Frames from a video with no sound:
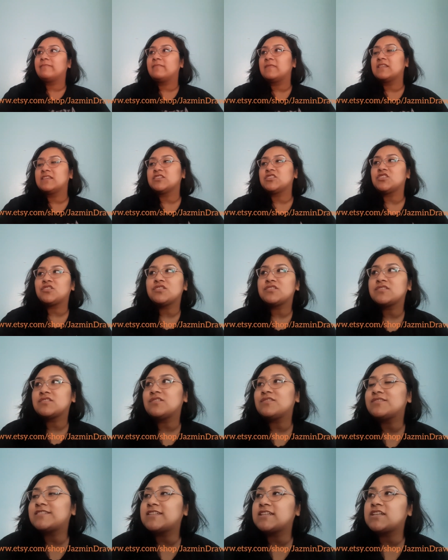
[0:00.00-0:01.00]
the sugar
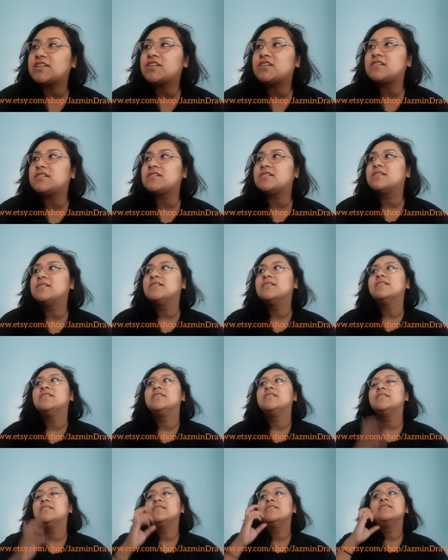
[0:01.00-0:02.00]
skull sticker
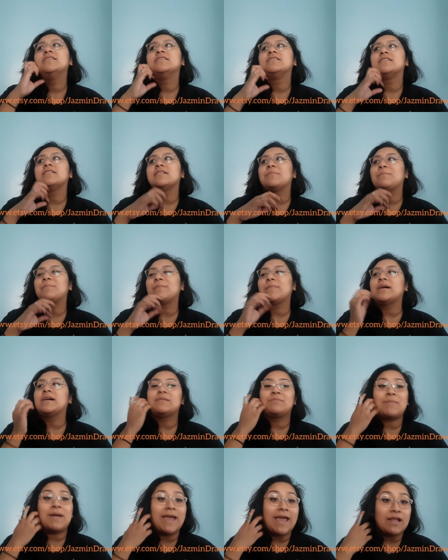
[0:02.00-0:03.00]
uh,
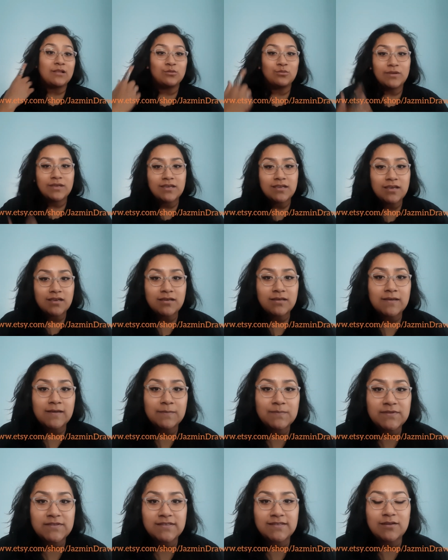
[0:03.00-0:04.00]
my Halloween
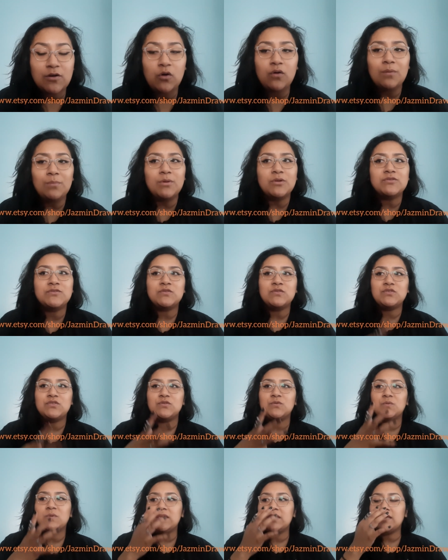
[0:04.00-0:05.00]
cups oh I'm also
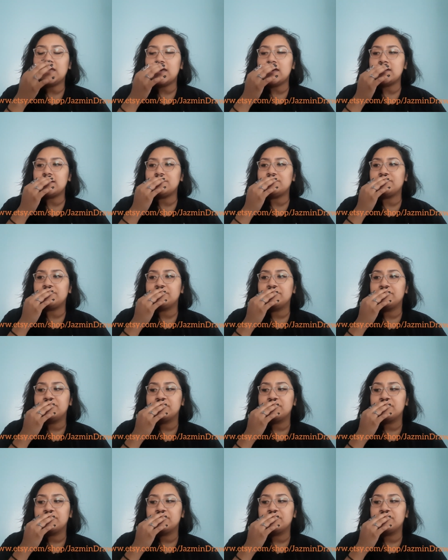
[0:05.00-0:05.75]
doing um,